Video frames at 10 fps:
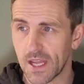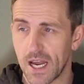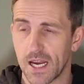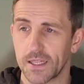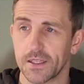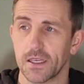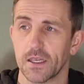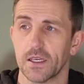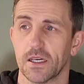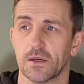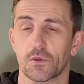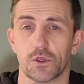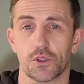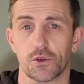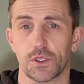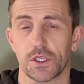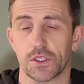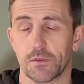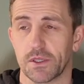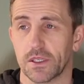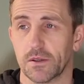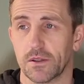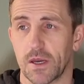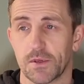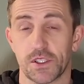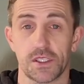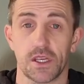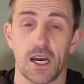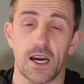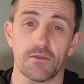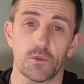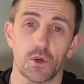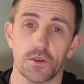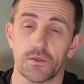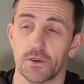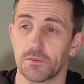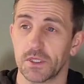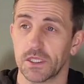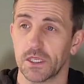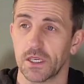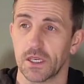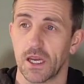and I'm going to show you some of the images that haven't worked for me,